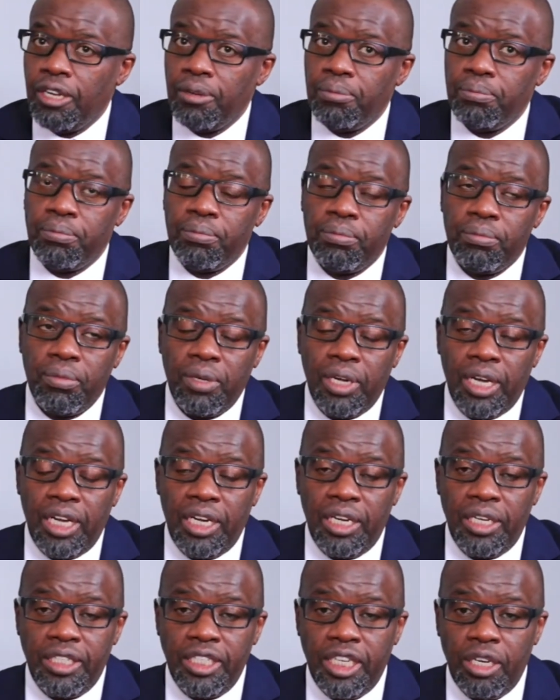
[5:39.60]

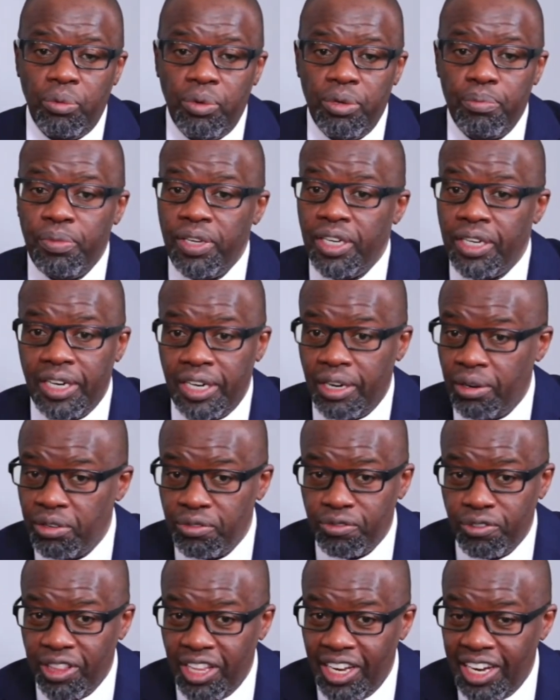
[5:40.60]
And we've been
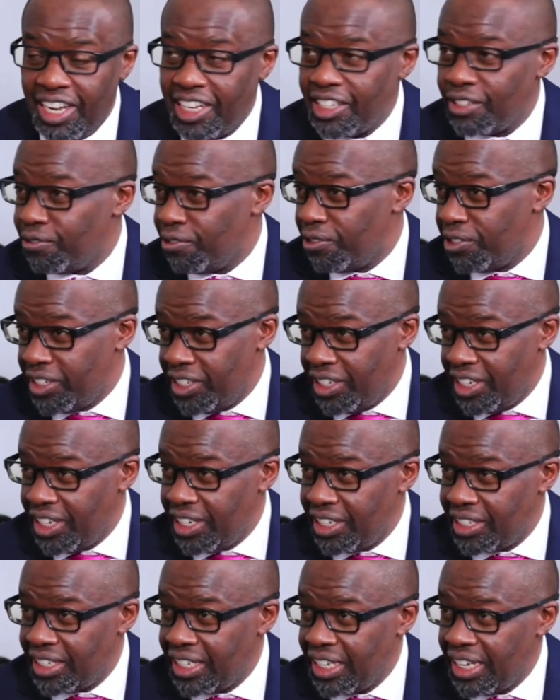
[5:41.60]
around for the last 40
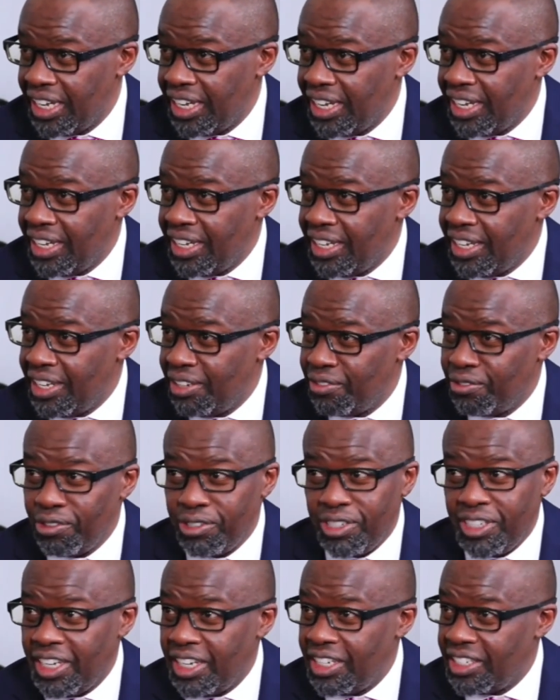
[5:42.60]
years.
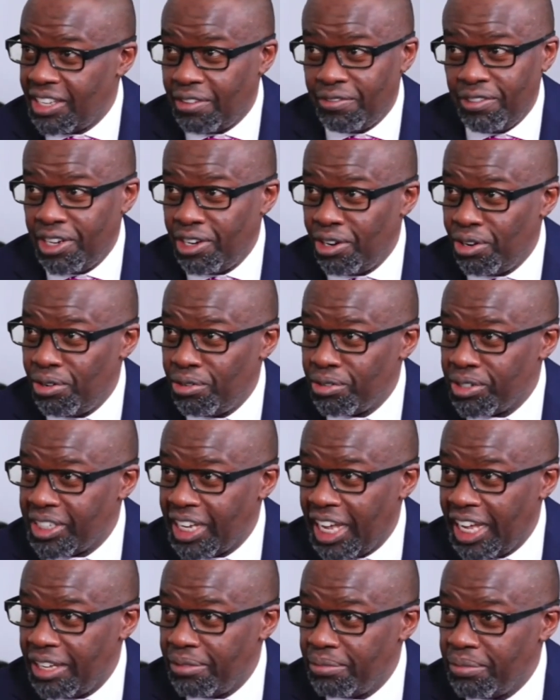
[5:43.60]
40 years is a very long
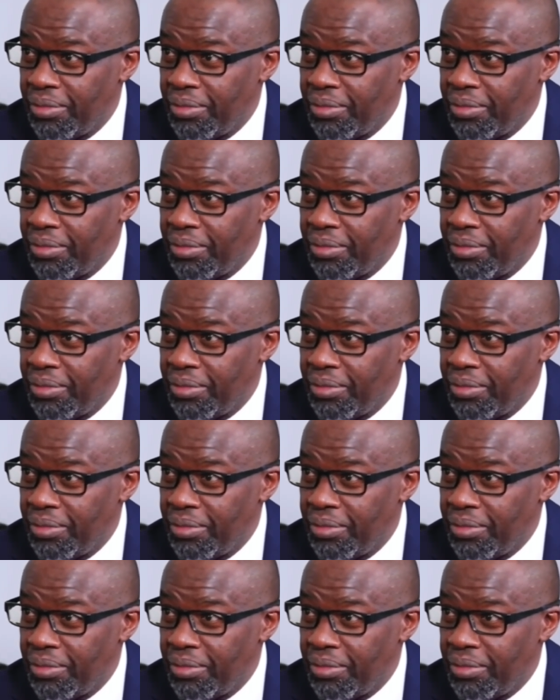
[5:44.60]
time.